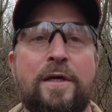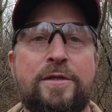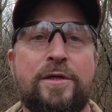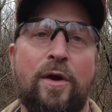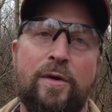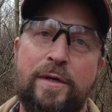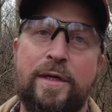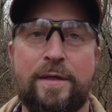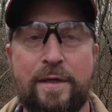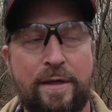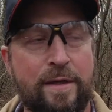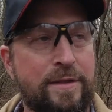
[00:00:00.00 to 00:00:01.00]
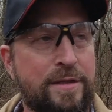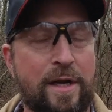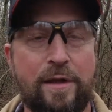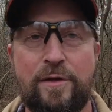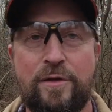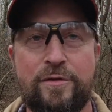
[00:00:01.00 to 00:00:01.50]
So, you know, there's
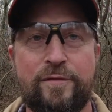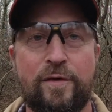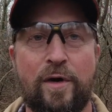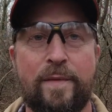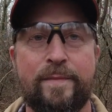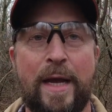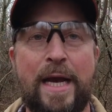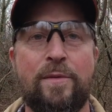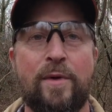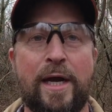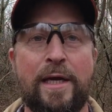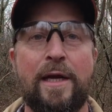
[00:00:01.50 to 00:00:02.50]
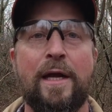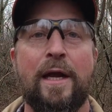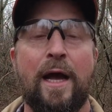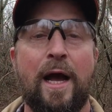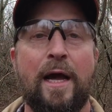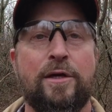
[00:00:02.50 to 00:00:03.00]
another use for it. Anyway,
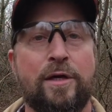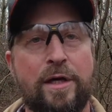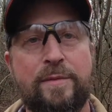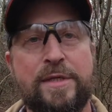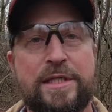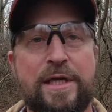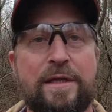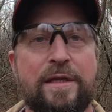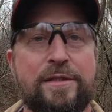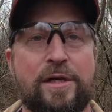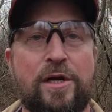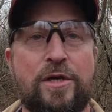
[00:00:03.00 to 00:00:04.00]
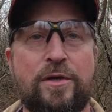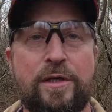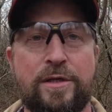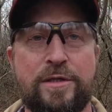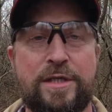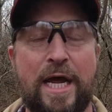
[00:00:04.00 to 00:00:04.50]
you're going to be seeing this on New
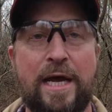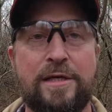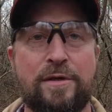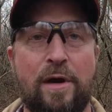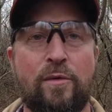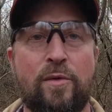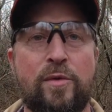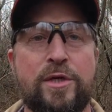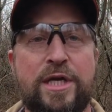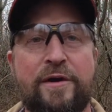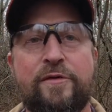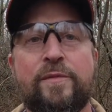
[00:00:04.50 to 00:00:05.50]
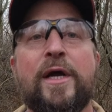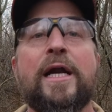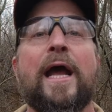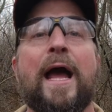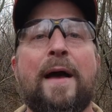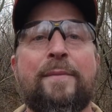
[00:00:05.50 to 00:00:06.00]
Year's Day, so I want to wish
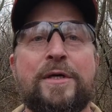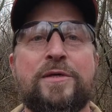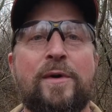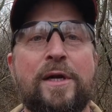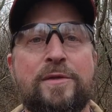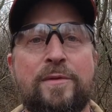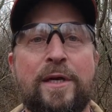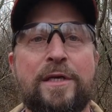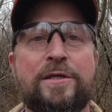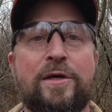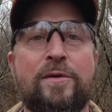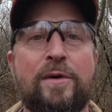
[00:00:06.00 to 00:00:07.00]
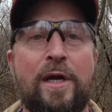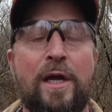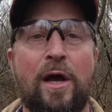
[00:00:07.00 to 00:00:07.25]
everybody a happy 2022.